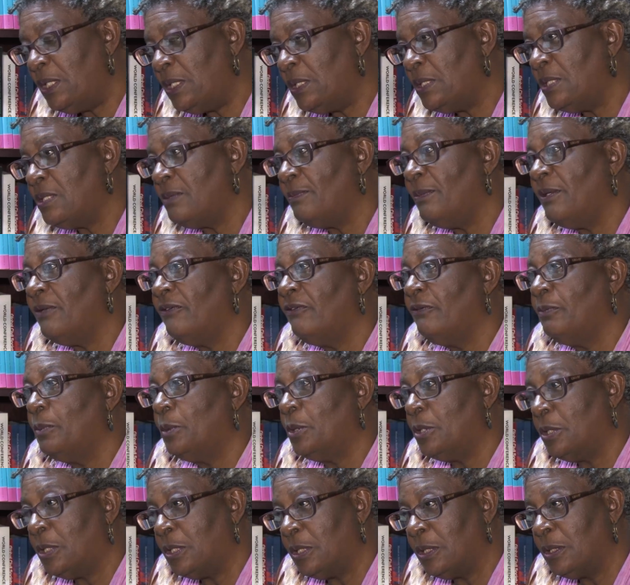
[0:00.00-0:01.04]
Elizabeth
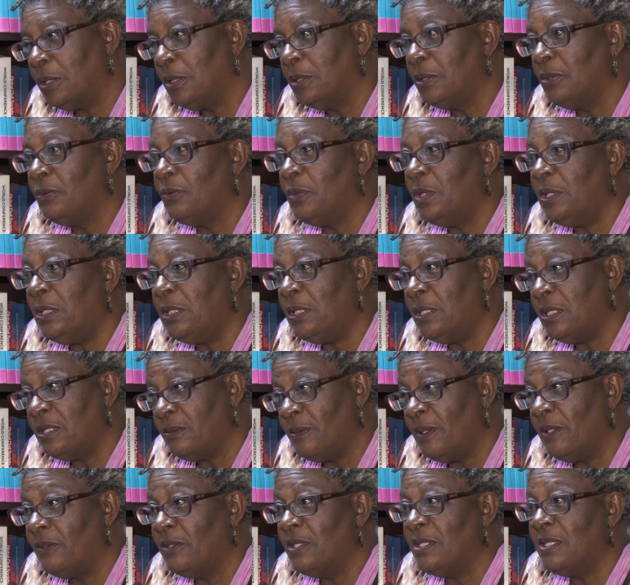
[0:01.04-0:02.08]
Park, Queen
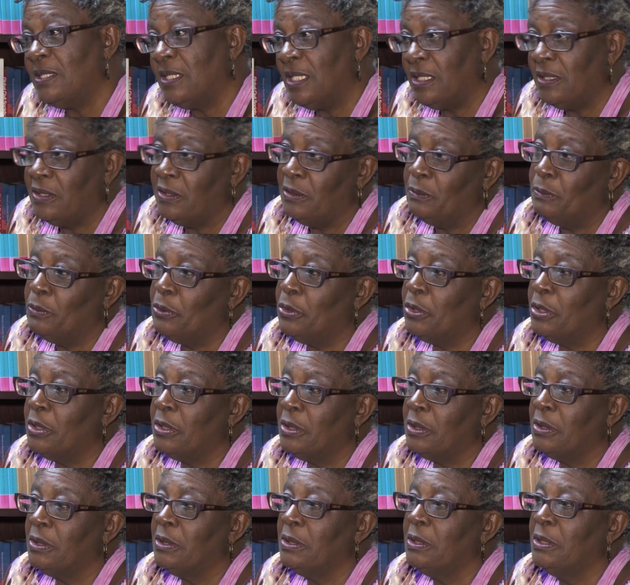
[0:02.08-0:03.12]
Elizabeth II
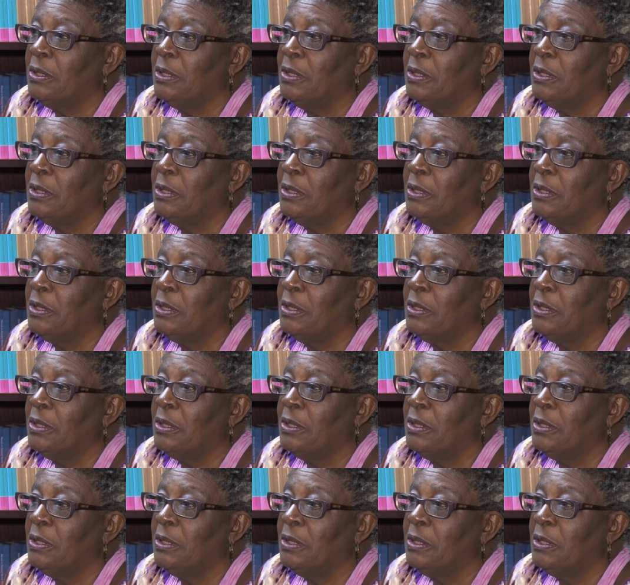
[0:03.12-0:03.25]
Park.